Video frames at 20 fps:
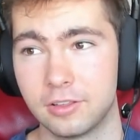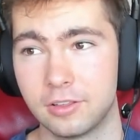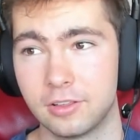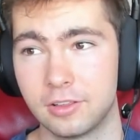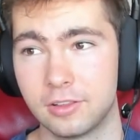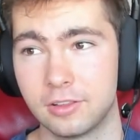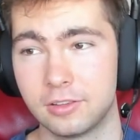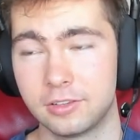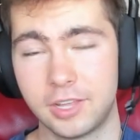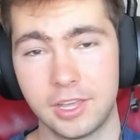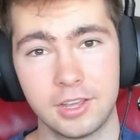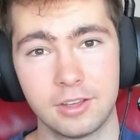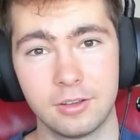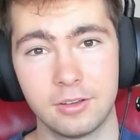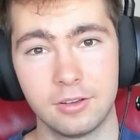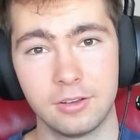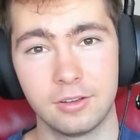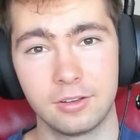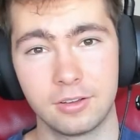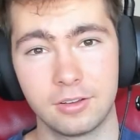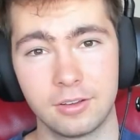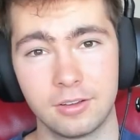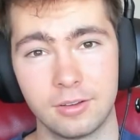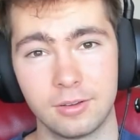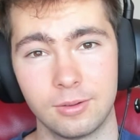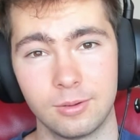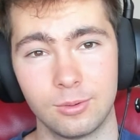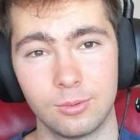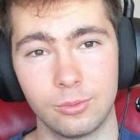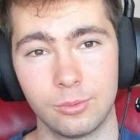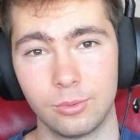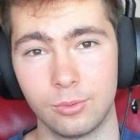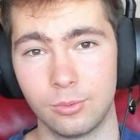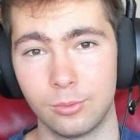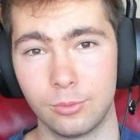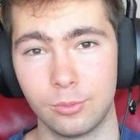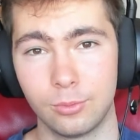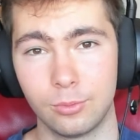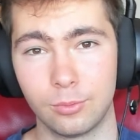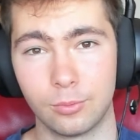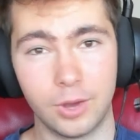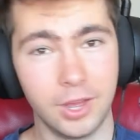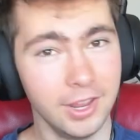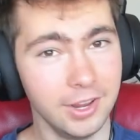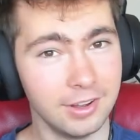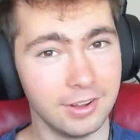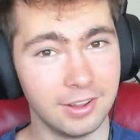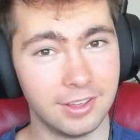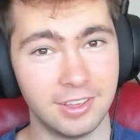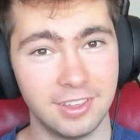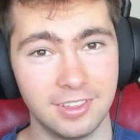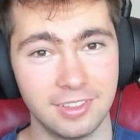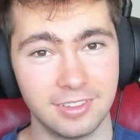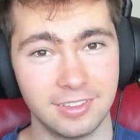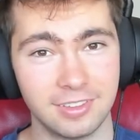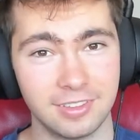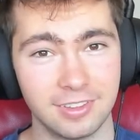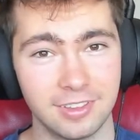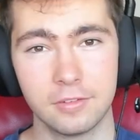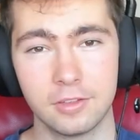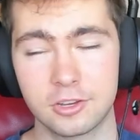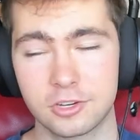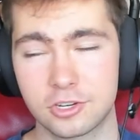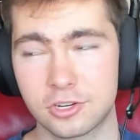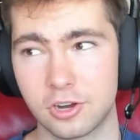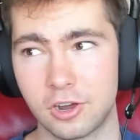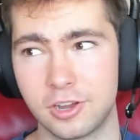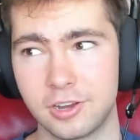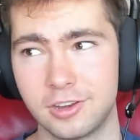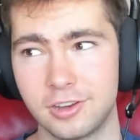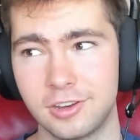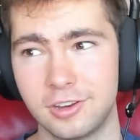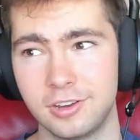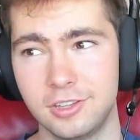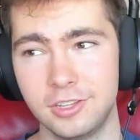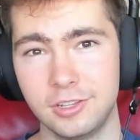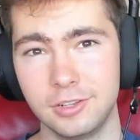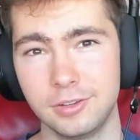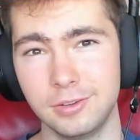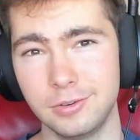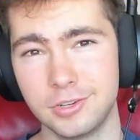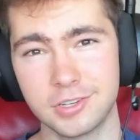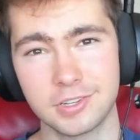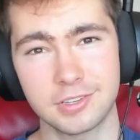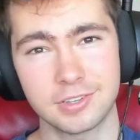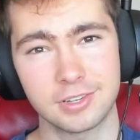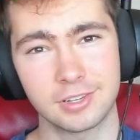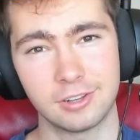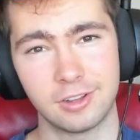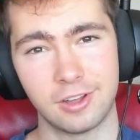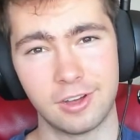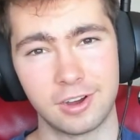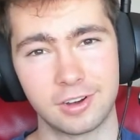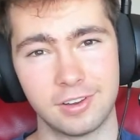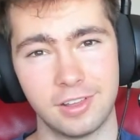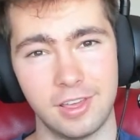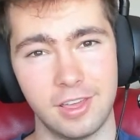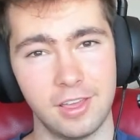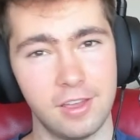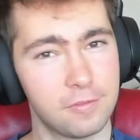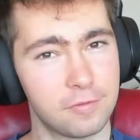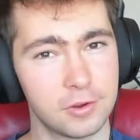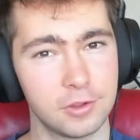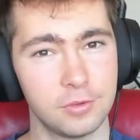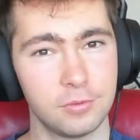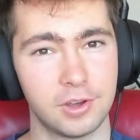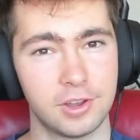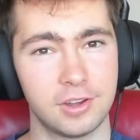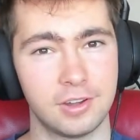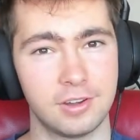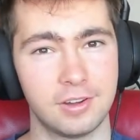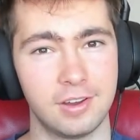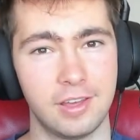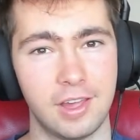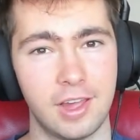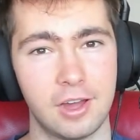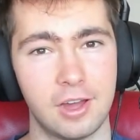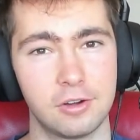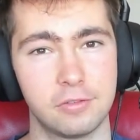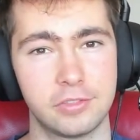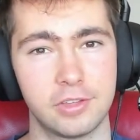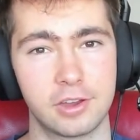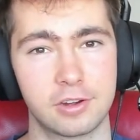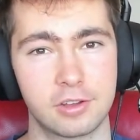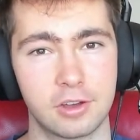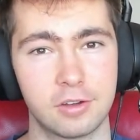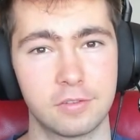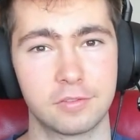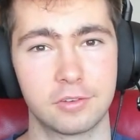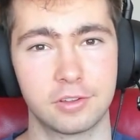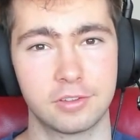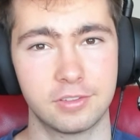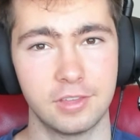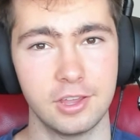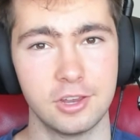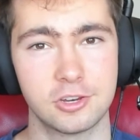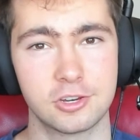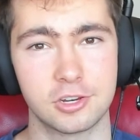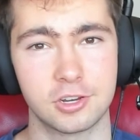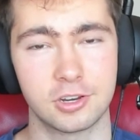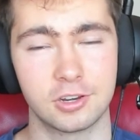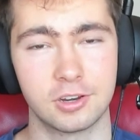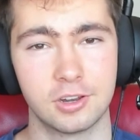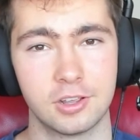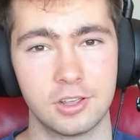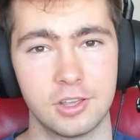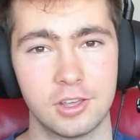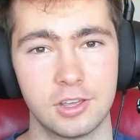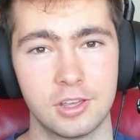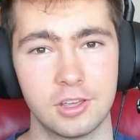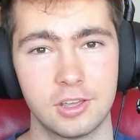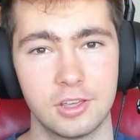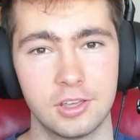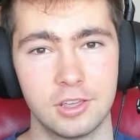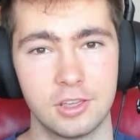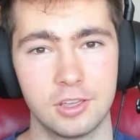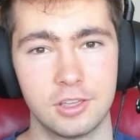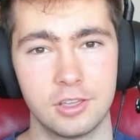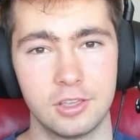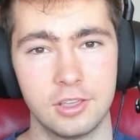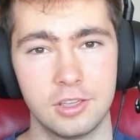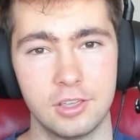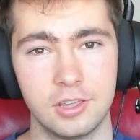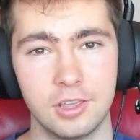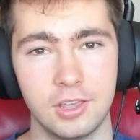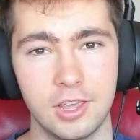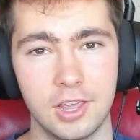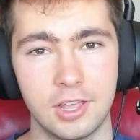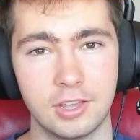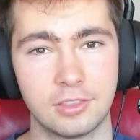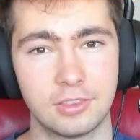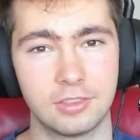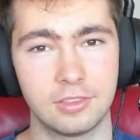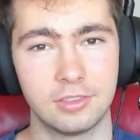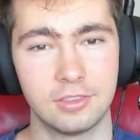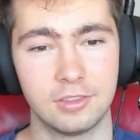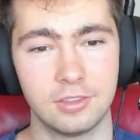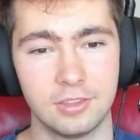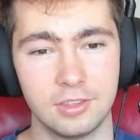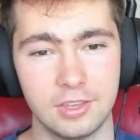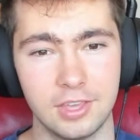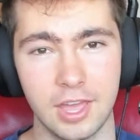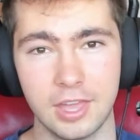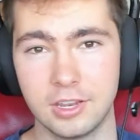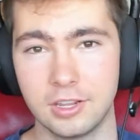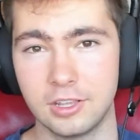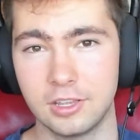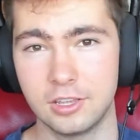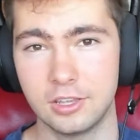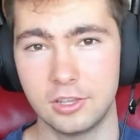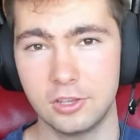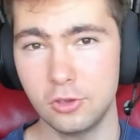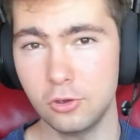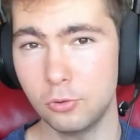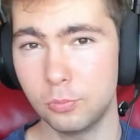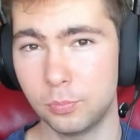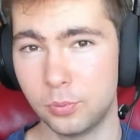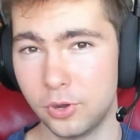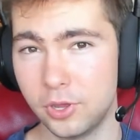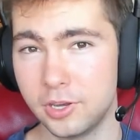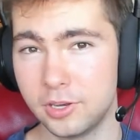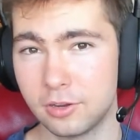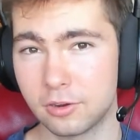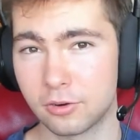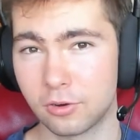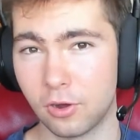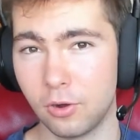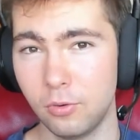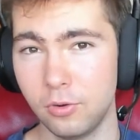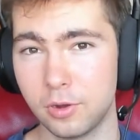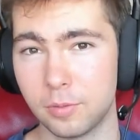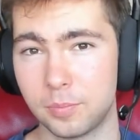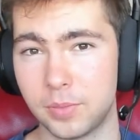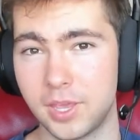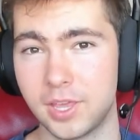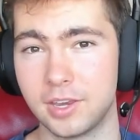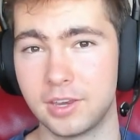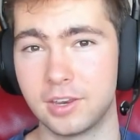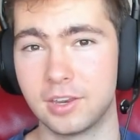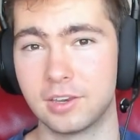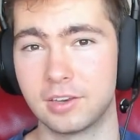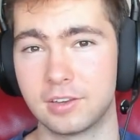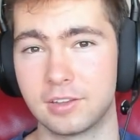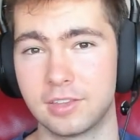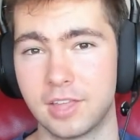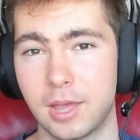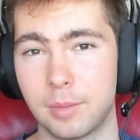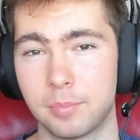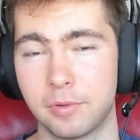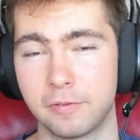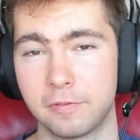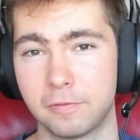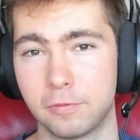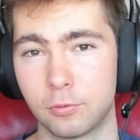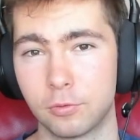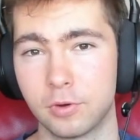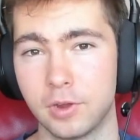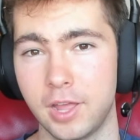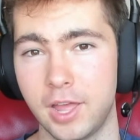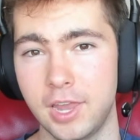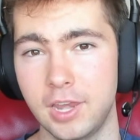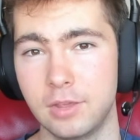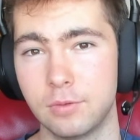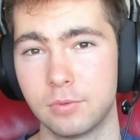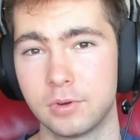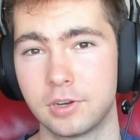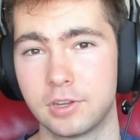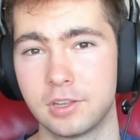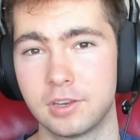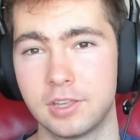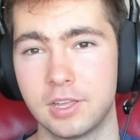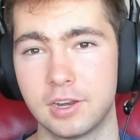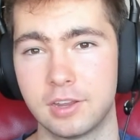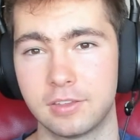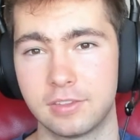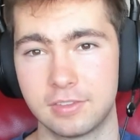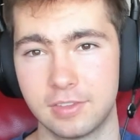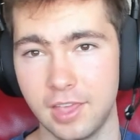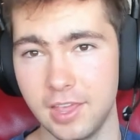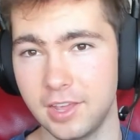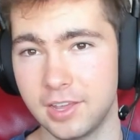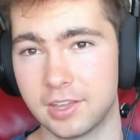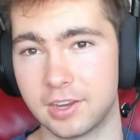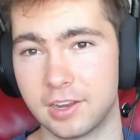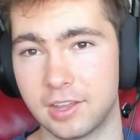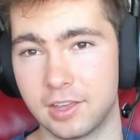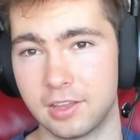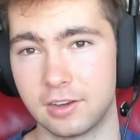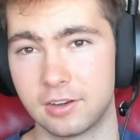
Like, what? Sean, you just locked everyone out of that conversation, and yet you put your own opinion to that before anyone could get a say in it.